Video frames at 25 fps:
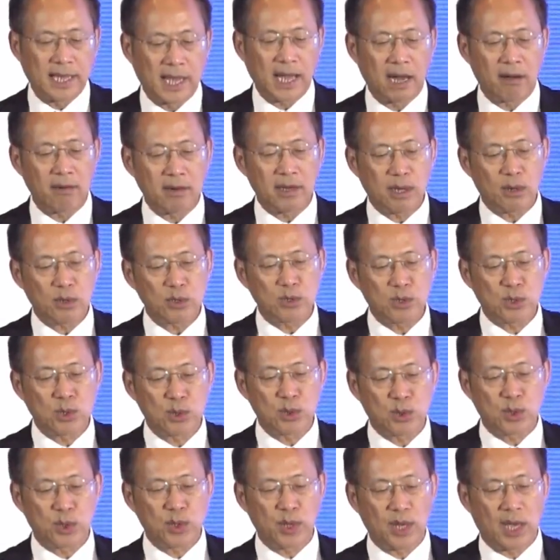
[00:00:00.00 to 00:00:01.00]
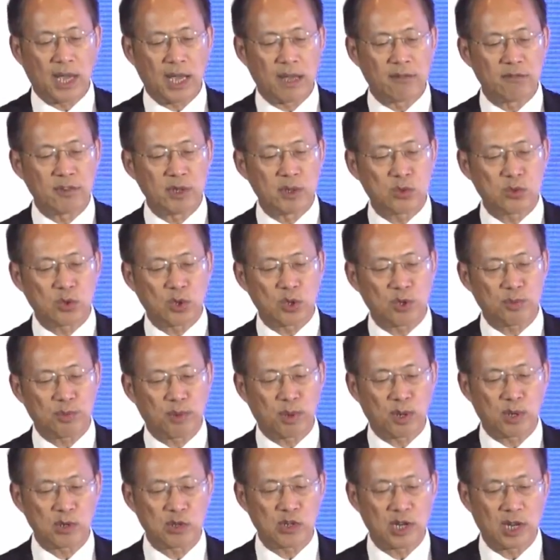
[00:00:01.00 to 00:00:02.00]
carry out student and research
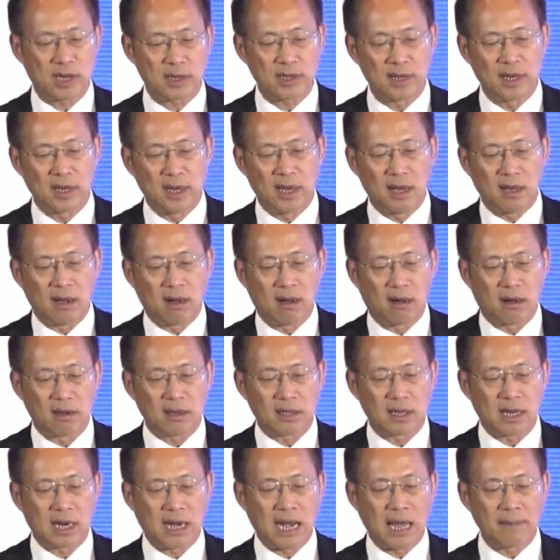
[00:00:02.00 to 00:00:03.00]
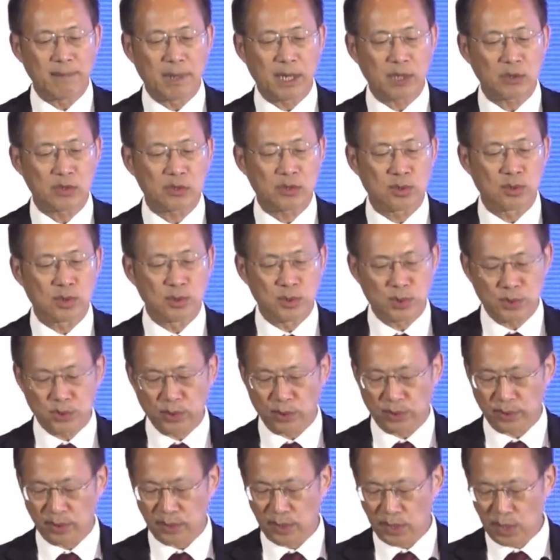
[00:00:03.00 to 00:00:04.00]
project on climate
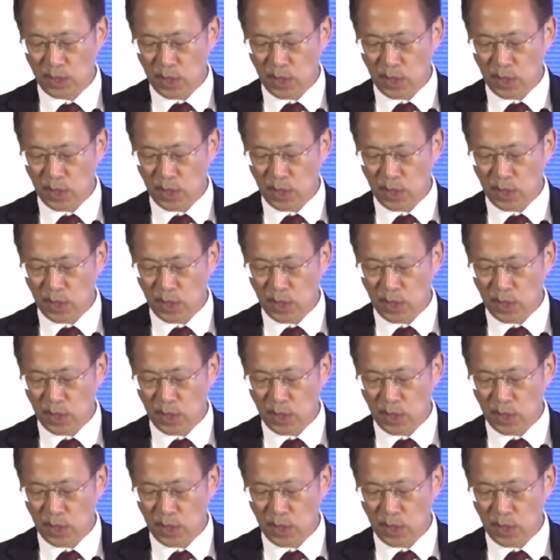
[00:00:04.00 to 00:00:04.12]
solution,